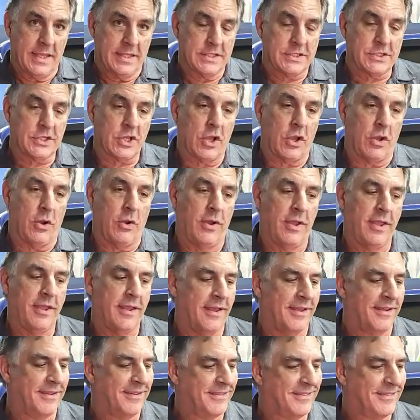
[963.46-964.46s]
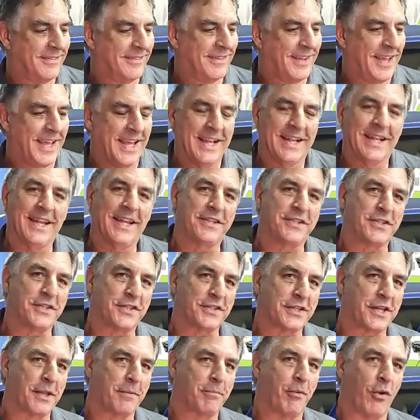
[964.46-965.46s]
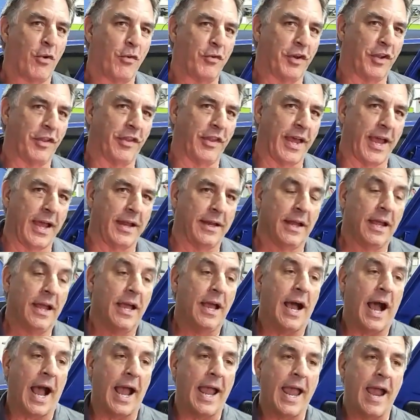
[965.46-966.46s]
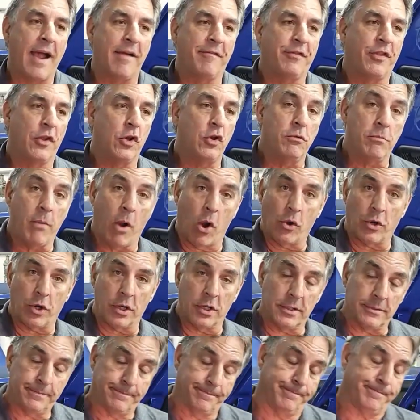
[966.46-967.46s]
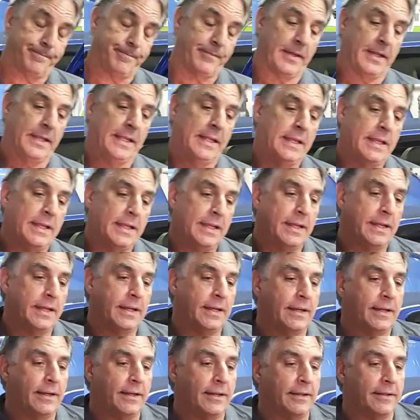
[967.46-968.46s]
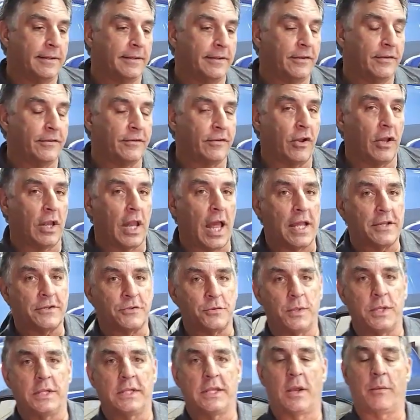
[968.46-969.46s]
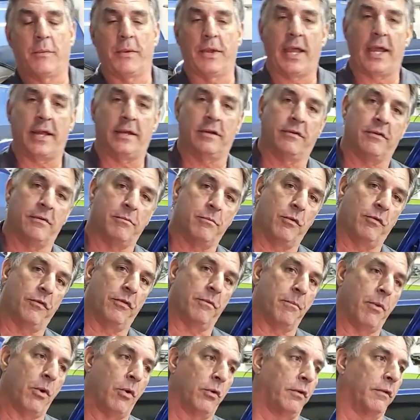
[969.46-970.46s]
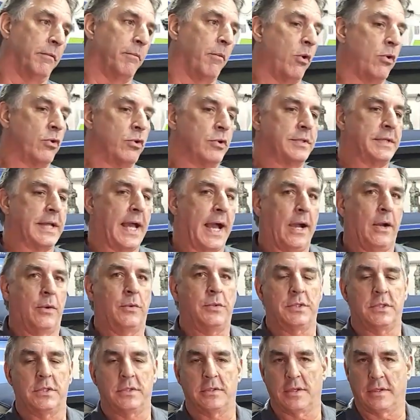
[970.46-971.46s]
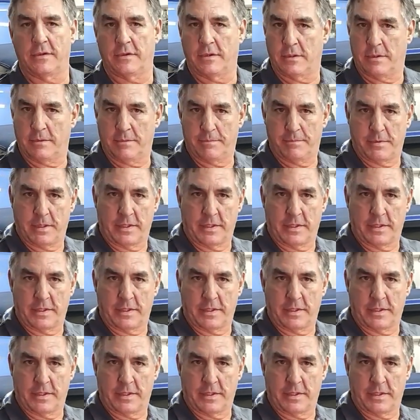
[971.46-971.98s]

So, let's just skip over to that. I have the new motor. You saw last week that we had to remove the motor. The motor's out. The